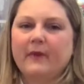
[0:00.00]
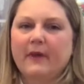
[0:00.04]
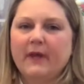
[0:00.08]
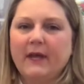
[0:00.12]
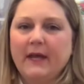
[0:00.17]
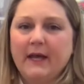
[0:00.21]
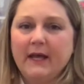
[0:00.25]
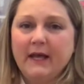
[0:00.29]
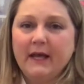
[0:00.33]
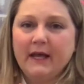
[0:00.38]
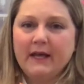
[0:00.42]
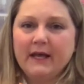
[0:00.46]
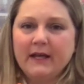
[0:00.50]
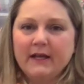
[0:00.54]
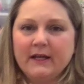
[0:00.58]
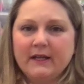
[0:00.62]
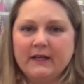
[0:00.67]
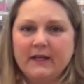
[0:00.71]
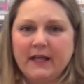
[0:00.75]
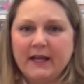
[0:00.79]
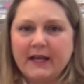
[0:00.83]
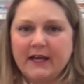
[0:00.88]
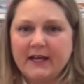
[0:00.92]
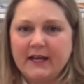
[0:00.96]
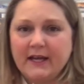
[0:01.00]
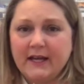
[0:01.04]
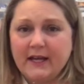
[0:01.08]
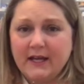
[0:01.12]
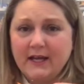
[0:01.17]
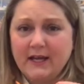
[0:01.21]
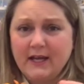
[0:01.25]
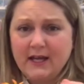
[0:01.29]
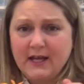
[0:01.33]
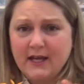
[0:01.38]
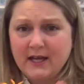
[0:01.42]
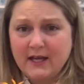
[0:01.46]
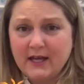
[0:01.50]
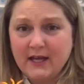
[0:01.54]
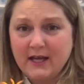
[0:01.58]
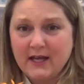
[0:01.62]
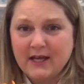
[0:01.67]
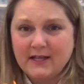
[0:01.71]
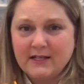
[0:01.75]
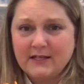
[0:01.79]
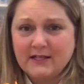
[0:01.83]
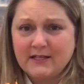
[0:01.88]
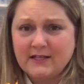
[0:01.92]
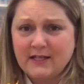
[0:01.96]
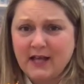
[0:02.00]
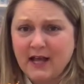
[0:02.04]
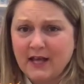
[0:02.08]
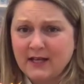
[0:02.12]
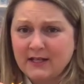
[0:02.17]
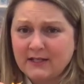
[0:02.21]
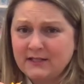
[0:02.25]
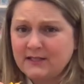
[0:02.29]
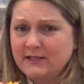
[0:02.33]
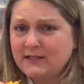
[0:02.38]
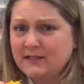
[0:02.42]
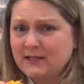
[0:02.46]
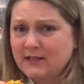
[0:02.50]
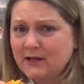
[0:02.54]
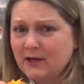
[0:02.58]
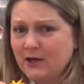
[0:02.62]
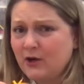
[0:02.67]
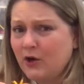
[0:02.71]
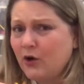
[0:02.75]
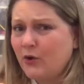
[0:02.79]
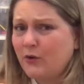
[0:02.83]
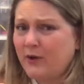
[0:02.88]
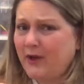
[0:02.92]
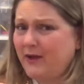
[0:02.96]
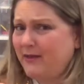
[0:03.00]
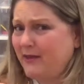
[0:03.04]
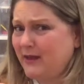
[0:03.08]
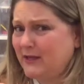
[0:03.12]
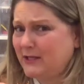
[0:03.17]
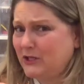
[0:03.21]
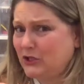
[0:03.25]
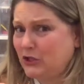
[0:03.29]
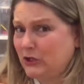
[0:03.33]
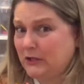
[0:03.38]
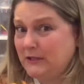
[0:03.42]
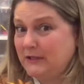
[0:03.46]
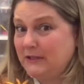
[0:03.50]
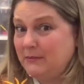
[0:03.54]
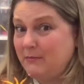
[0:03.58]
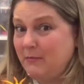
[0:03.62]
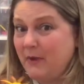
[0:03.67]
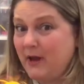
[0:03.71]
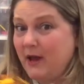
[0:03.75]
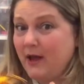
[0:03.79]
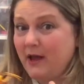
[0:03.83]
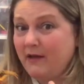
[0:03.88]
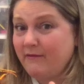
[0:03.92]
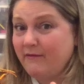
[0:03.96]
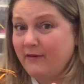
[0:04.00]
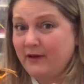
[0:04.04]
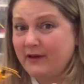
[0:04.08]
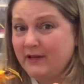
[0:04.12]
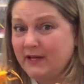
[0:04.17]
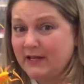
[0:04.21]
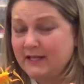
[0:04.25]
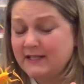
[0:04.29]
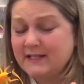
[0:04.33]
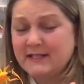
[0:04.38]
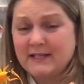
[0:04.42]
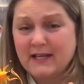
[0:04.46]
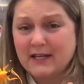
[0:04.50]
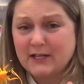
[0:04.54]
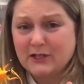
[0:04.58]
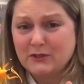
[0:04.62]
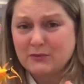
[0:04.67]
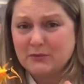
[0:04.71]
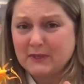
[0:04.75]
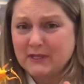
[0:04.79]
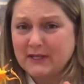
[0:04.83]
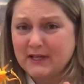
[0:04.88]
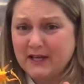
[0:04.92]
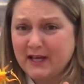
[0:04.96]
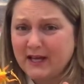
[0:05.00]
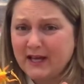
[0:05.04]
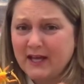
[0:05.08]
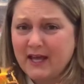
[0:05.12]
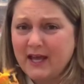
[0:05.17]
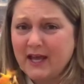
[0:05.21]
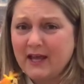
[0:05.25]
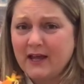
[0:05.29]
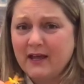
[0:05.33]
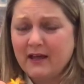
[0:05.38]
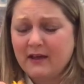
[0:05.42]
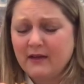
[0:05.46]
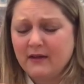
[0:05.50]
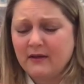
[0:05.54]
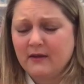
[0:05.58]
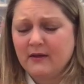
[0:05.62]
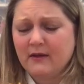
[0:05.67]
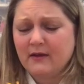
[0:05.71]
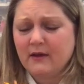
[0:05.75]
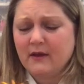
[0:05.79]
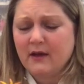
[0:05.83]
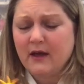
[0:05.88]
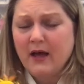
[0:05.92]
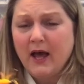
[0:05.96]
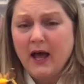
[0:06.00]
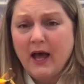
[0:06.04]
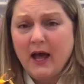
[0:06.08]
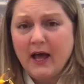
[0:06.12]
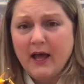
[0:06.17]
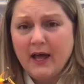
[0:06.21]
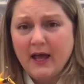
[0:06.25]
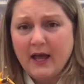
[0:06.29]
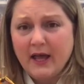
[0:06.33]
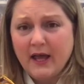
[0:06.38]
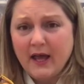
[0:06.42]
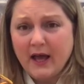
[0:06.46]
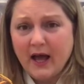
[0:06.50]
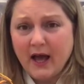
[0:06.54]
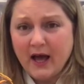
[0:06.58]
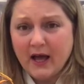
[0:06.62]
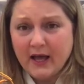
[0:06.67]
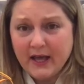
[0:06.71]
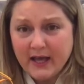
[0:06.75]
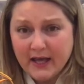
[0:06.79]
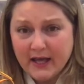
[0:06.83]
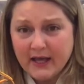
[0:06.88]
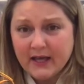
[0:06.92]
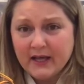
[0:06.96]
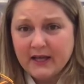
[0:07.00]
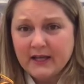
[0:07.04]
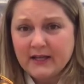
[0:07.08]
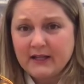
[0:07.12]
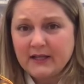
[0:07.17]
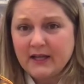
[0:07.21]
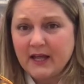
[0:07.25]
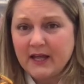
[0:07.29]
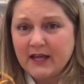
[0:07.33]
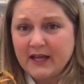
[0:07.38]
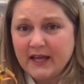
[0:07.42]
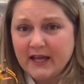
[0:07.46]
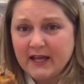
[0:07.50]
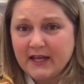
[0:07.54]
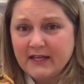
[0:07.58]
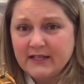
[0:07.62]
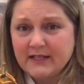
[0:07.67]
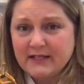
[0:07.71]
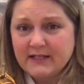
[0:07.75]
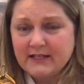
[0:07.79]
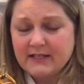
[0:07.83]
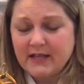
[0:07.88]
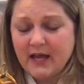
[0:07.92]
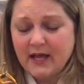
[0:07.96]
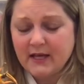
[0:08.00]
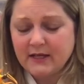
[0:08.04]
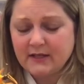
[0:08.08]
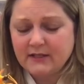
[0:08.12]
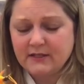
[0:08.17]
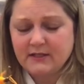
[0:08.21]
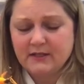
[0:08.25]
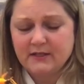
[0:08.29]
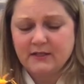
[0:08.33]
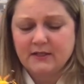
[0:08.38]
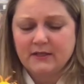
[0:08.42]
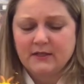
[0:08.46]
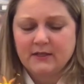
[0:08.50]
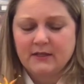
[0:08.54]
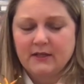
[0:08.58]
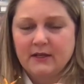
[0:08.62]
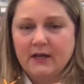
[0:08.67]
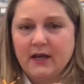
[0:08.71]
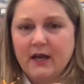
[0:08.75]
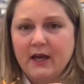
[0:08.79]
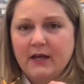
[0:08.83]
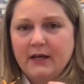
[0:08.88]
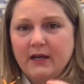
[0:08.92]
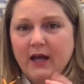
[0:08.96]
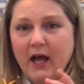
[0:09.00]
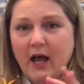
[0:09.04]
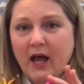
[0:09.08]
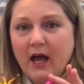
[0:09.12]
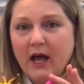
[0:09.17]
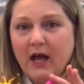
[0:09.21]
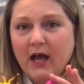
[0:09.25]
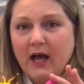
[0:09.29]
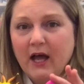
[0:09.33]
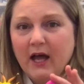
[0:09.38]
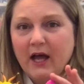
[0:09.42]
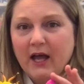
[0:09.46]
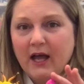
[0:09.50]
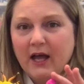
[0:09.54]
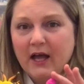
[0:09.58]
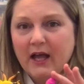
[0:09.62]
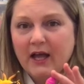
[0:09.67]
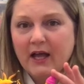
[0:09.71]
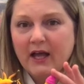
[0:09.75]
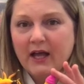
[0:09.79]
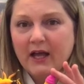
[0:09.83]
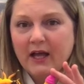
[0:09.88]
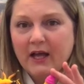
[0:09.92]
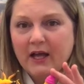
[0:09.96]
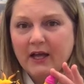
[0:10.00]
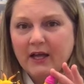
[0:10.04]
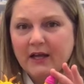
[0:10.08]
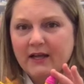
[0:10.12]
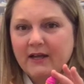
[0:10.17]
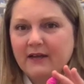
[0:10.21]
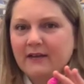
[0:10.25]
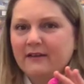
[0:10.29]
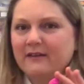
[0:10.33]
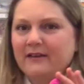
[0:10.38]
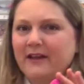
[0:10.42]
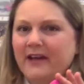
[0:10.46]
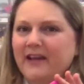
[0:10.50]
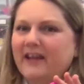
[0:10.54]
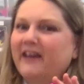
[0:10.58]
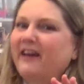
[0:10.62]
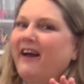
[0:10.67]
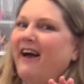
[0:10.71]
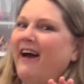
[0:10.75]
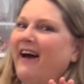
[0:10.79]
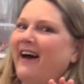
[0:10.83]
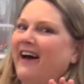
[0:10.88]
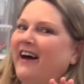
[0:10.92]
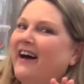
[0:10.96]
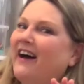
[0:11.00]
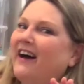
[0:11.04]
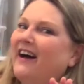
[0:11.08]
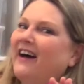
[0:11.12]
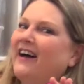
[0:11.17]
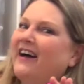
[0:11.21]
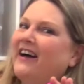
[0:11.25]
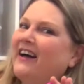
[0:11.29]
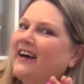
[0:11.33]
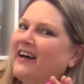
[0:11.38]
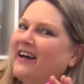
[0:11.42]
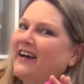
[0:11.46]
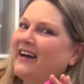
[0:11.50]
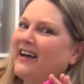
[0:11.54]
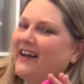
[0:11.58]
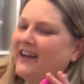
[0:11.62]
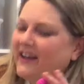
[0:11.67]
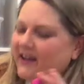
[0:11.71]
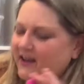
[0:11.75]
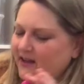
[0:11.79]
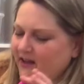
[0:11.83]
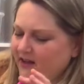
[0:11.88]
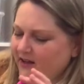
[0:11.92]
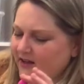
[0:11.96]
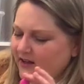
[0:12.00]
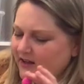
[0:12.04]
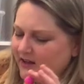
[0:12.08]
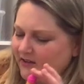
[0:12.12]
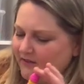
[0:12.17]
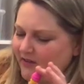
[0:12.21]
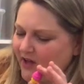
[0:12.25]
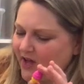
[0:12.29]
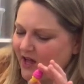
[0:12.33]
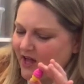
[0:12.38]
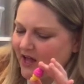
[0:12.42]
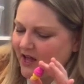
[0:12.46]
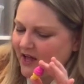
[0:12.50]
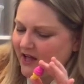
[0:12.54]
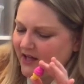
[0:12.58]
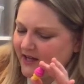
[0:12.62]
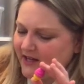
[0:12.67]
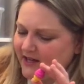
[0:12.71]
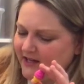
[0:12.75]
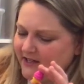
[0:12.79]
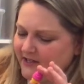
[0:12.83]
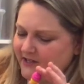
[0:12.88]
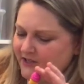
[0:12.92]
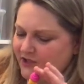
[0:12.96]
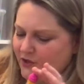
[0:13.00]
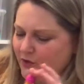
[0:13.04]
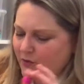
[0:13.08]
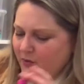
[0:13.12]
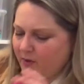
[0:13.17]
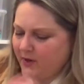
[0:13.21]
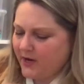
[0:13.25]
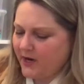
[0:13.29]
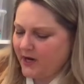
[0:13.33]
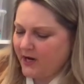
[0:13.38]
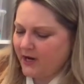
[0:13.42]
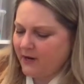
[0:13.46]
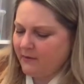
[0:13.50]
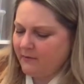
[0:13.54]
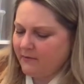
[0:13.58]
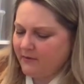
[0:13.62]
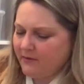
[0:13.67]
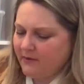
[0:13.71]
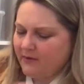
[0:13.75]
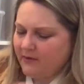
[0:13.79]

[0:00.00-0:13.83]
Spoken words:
I, like an icky, icky insect. Okay, that's just me. I find insects really icky. I, like insect. And I, like I love ice cream